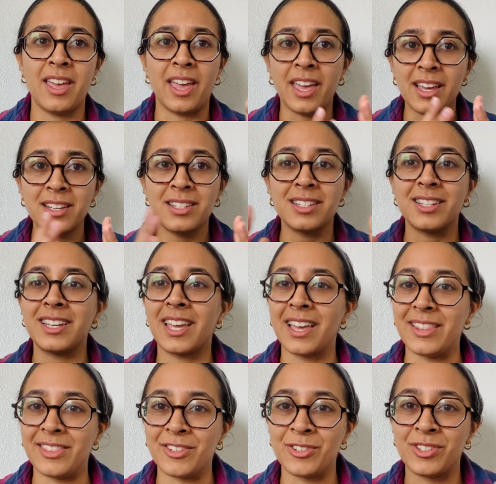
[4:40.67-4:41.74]
And
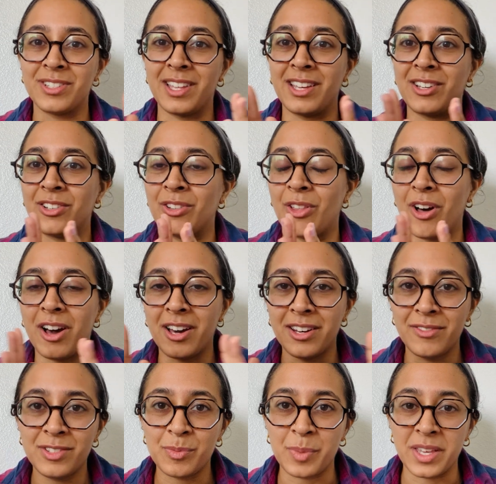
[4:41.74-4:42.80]
again, there's like a lot
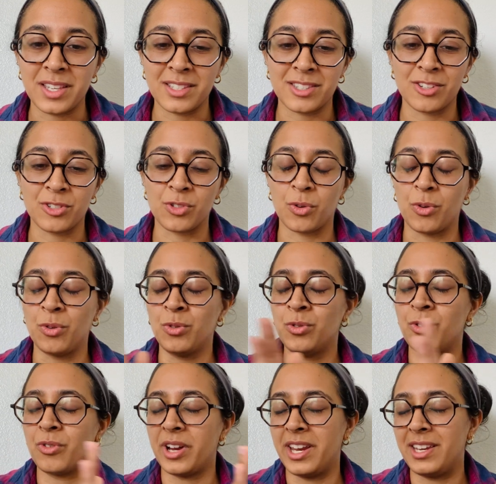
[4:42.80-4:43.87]
of space. There's a whole
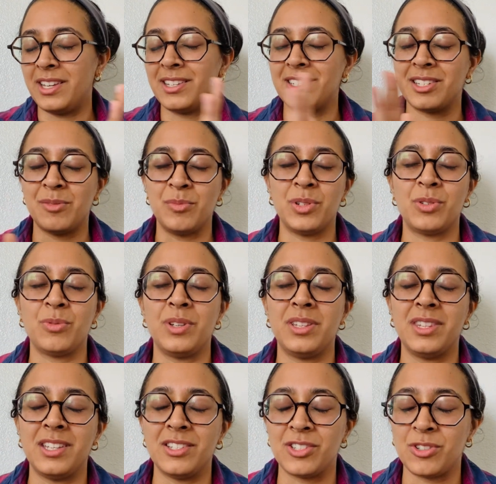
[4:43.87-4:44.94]
gradient in between
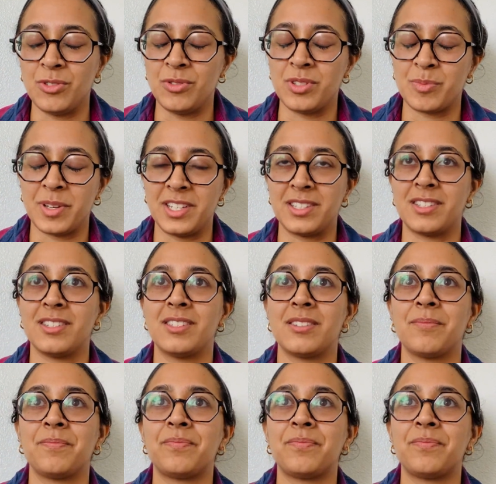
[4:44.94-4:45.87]
these two spaces.